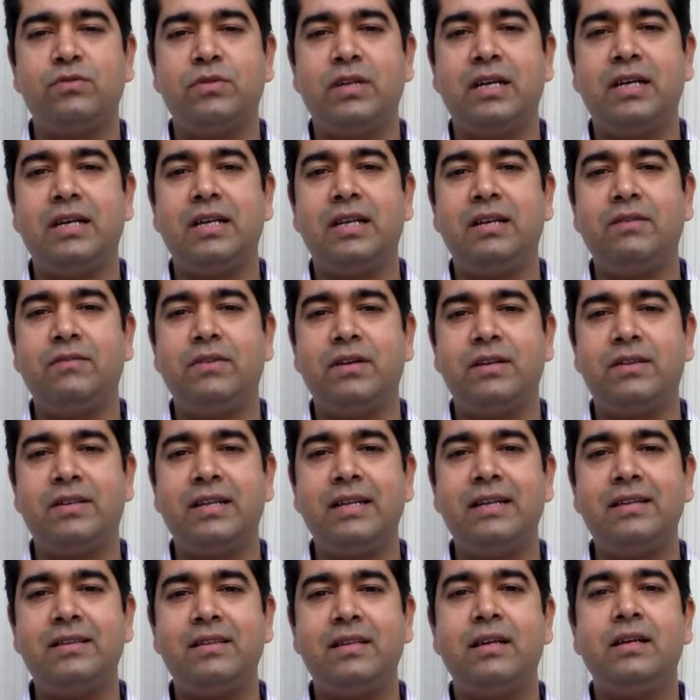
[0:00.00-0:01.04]
to the liver
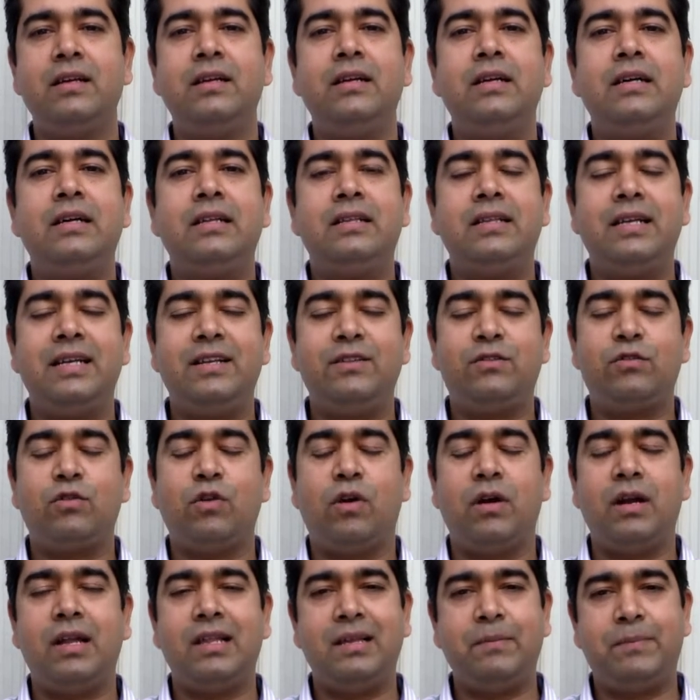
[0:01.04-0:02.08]
cells, that is
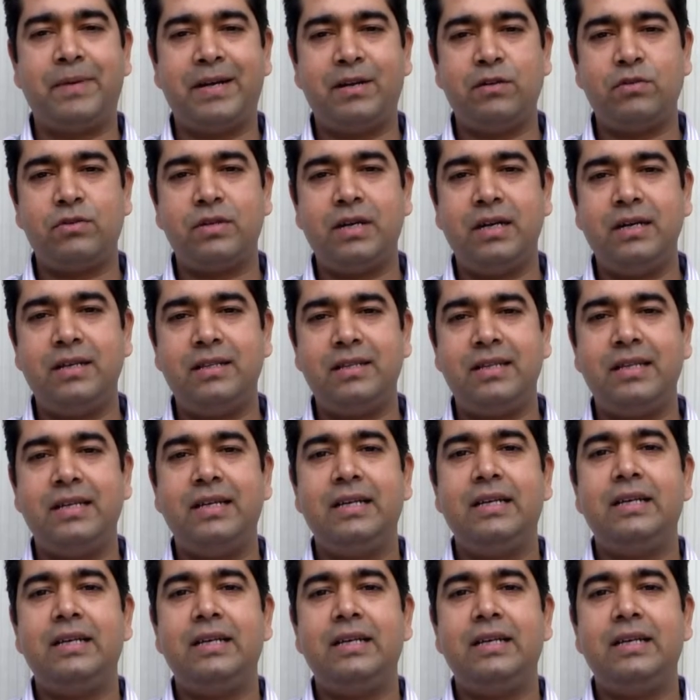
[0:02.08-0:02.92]
called as hepatocytes.